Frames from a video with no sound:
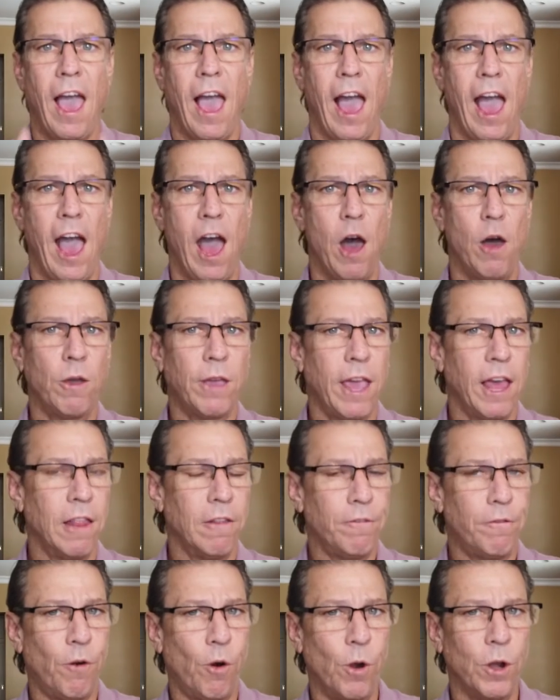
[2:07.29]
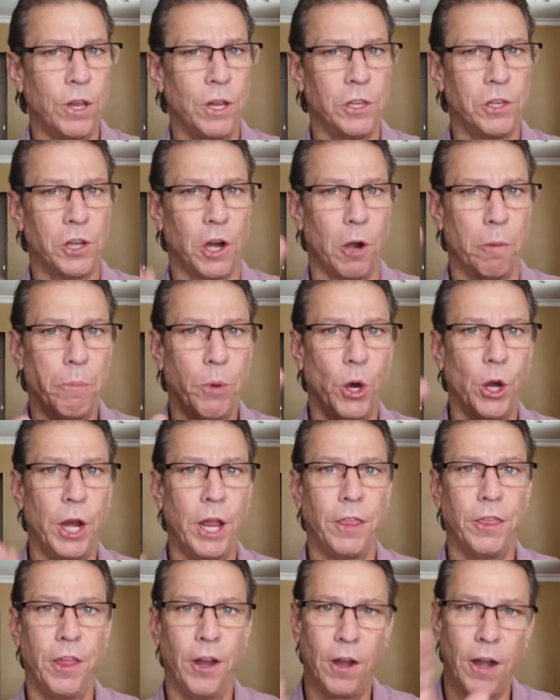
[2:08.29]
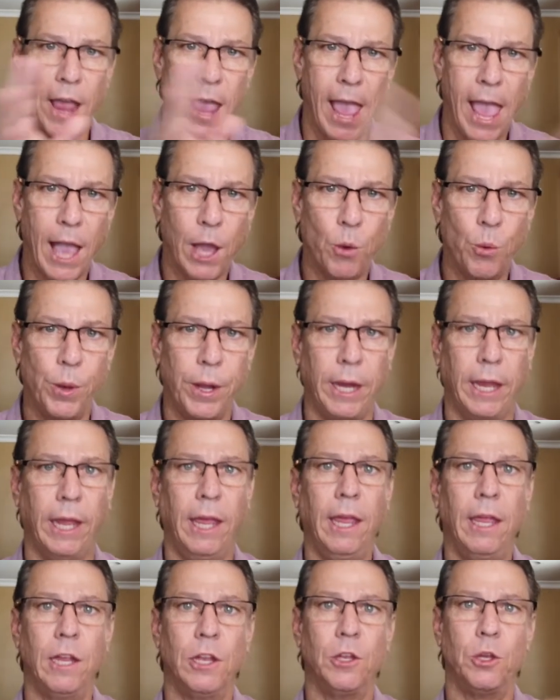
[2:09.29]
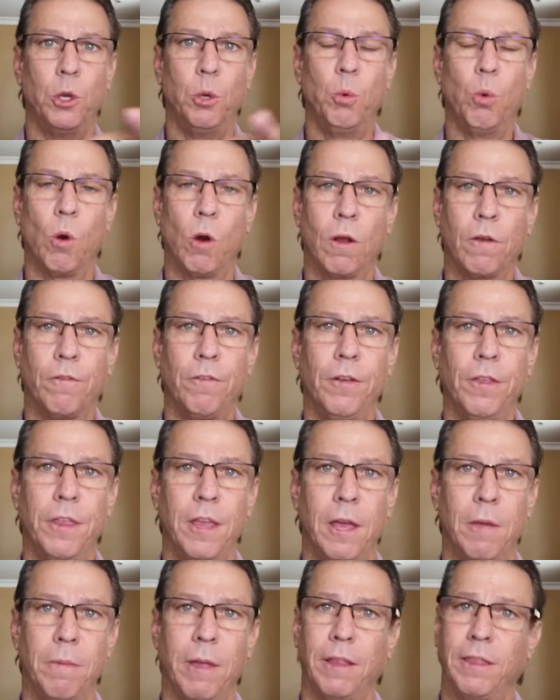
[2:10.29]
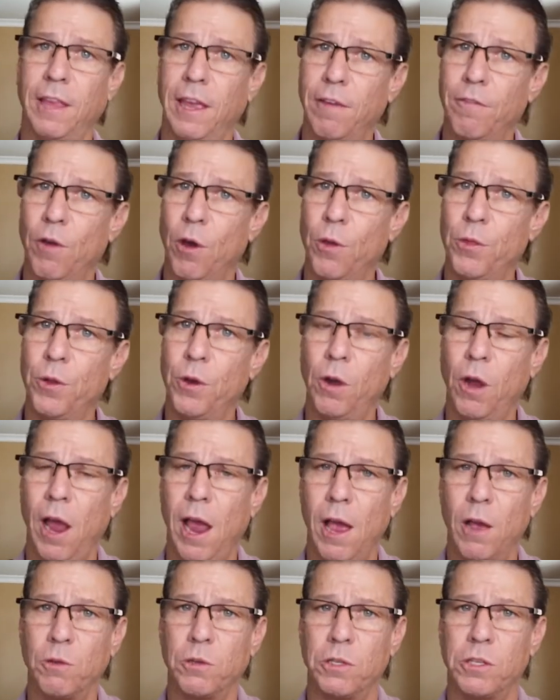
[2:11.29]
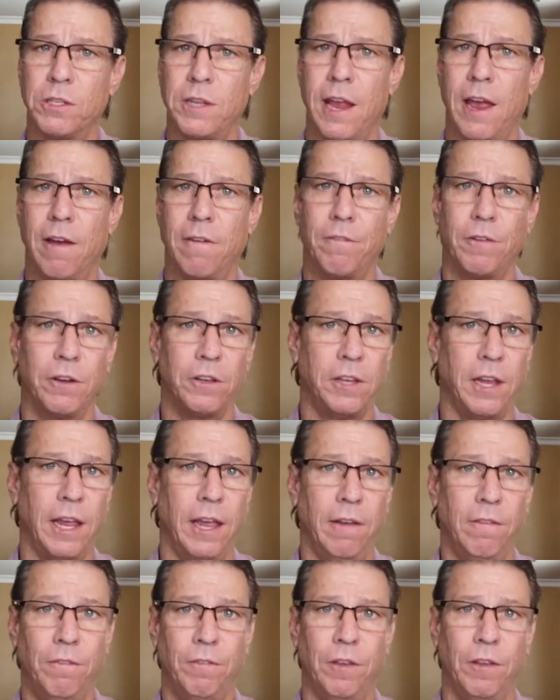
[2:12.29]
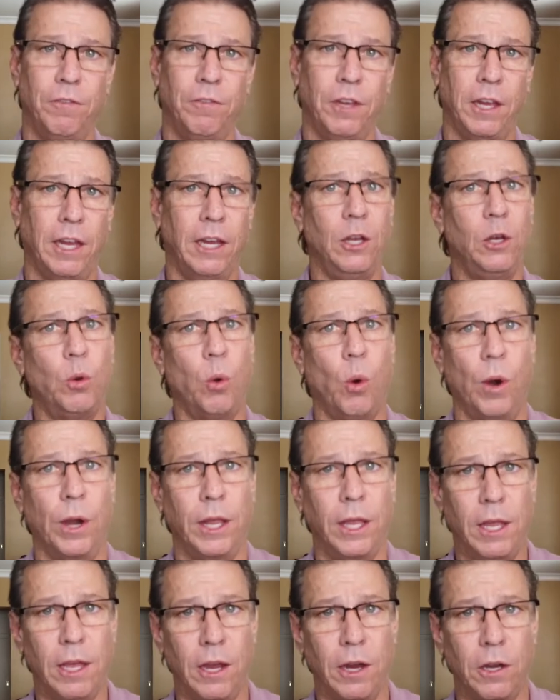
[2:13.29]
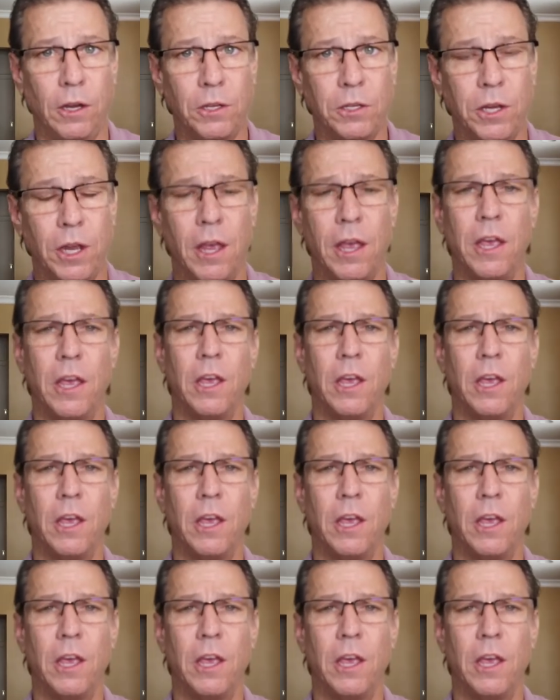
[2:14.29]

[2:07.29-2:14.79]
how Californians are putting their equity to work for them that they've owned their houses now for 10, 15, 20 years.